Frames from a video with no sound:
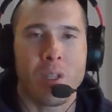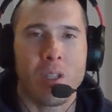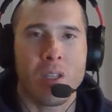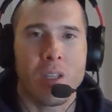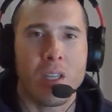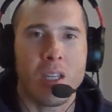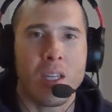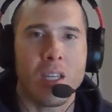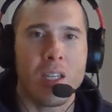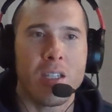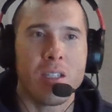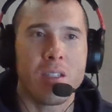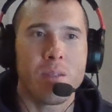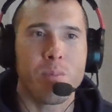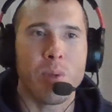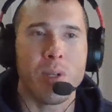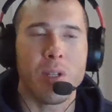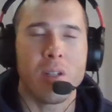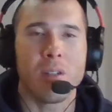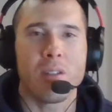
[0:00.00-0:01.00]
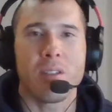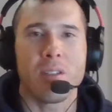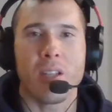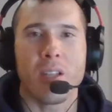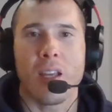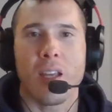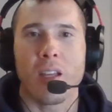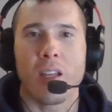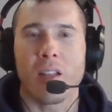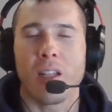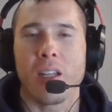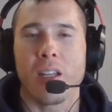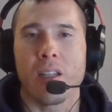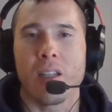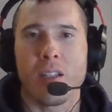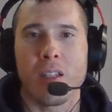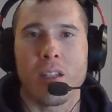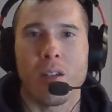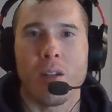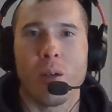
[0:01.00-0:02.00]
he's been saying
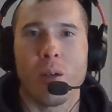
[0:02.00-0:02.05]
lately,